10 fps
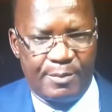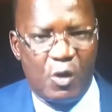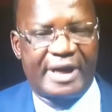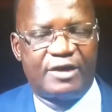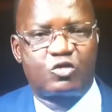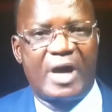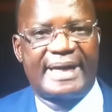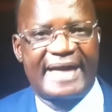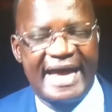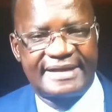Morgan
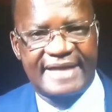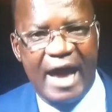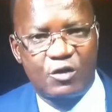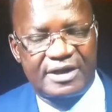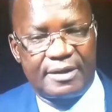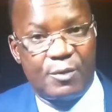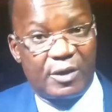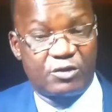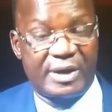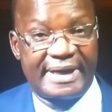Tsvangirai's house, and
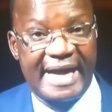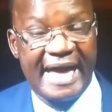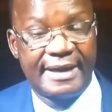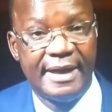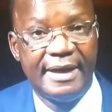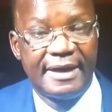Morgan Tsvangirai,